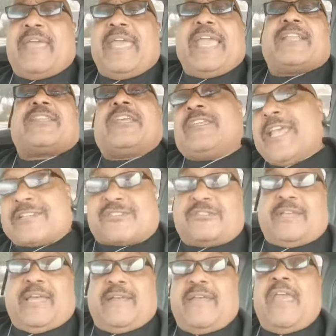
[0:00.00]
into
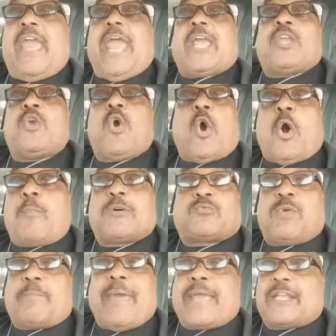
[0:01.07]
yesterday and you almost
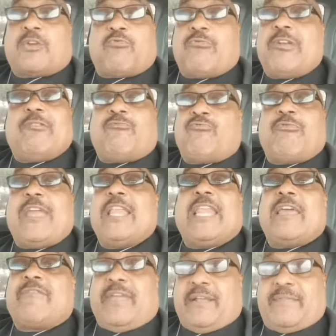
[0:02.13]
went back into re-
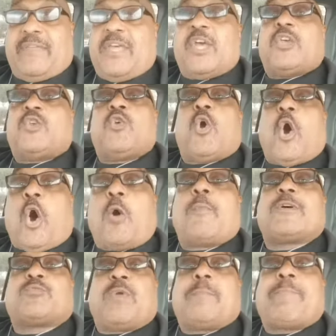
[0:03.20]
reliving you
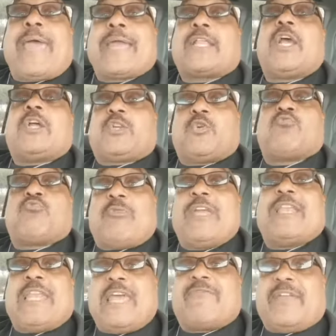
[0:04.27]
almost went back to
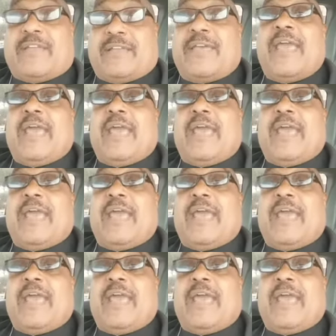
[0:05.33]
reliving